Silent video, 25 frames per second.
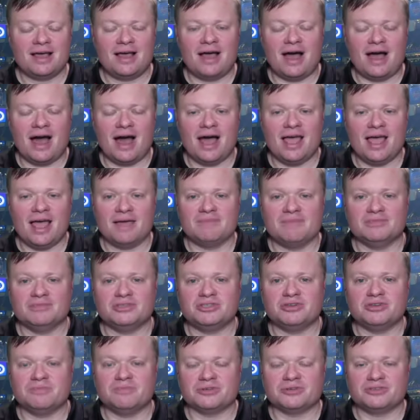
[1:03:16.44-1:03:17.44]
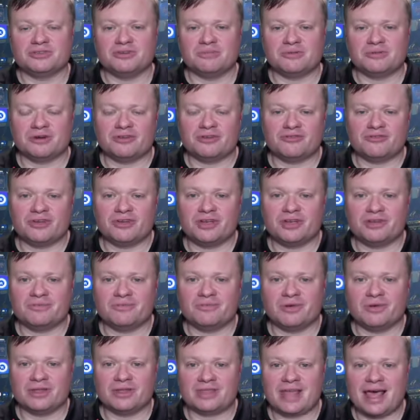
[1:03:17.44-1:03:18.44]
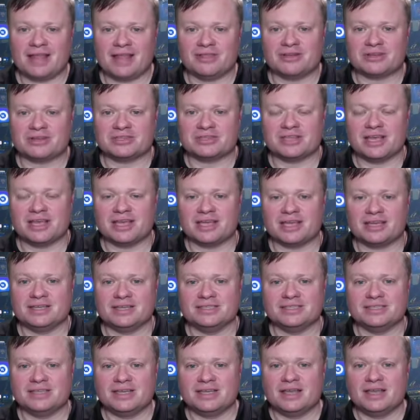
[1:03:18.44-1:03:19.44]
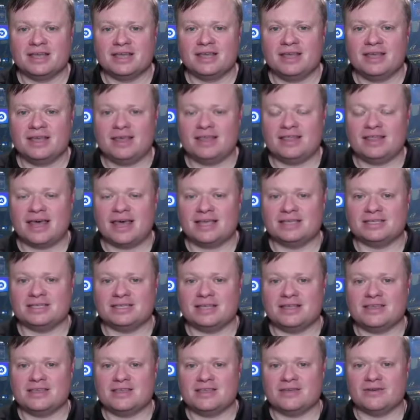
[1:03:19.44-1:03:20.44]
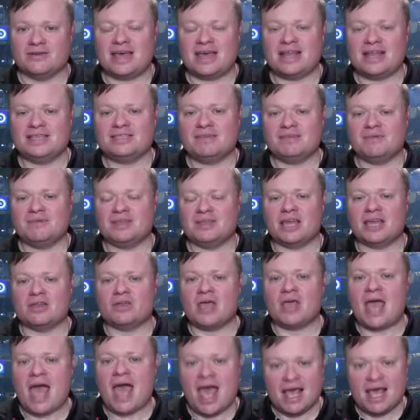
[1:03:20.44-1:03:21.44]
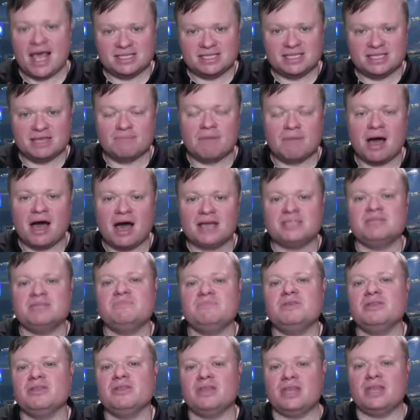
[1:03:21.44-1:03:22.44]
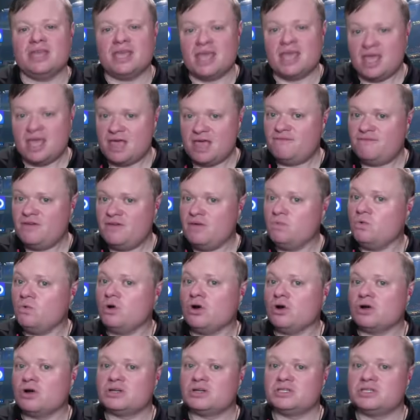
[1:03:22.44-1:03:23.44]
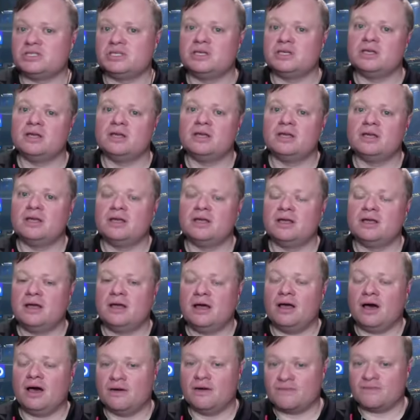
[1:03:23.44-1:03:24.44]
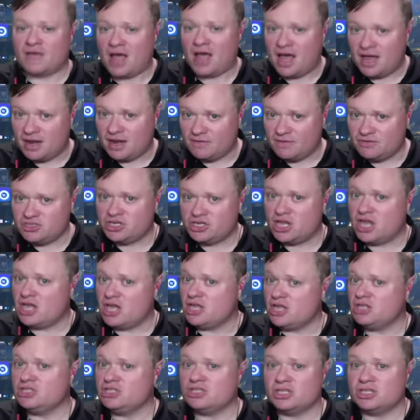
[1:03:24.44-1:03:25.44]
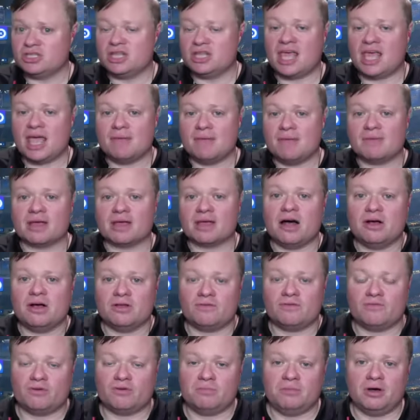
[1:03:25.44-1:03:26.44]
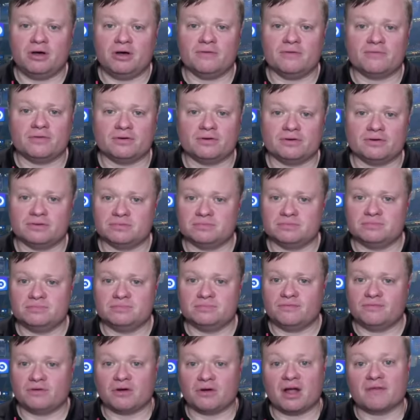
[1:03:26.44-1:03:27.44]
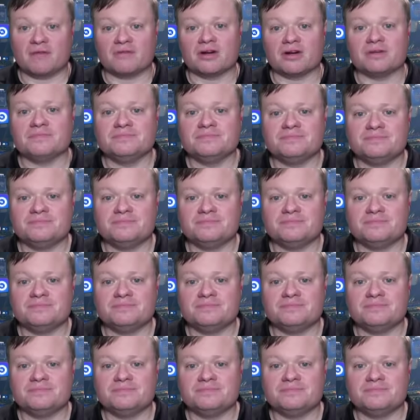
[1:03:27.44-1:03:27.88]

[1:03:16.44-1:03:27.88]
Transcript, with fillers: I am super super intrigued what that looks like because that is you know that is something that has the possibility, if it works, of kind of changing the game of college football for forever.